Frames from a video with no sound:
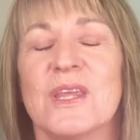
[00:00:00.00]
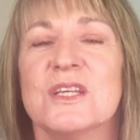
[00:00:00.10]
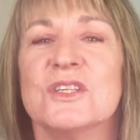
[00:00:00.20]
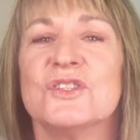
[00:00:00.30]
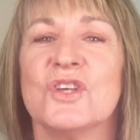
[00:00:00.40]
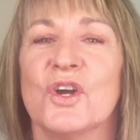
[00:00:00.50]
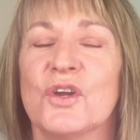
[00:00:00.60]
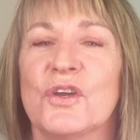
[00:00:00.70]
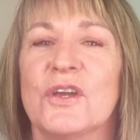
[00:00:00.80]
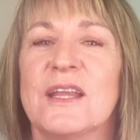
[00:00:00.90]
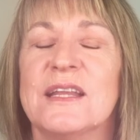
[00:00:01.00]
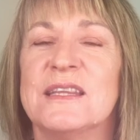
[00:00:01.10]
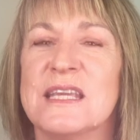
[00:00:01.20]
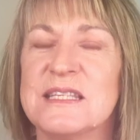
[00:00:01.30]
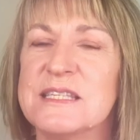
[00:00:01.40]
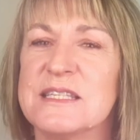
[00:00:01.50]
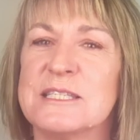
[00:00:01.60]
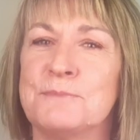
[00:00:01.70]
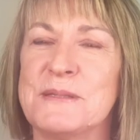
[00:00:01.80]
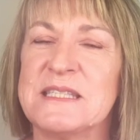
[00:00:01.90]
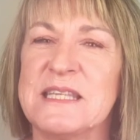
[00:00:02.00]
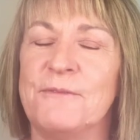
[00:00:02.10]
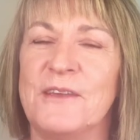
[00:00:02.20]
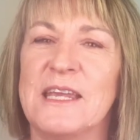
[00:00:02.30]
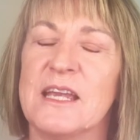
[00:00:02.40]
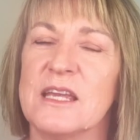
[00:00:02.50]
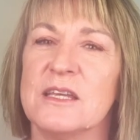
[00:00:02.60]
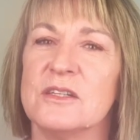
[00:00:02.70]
So this is a specific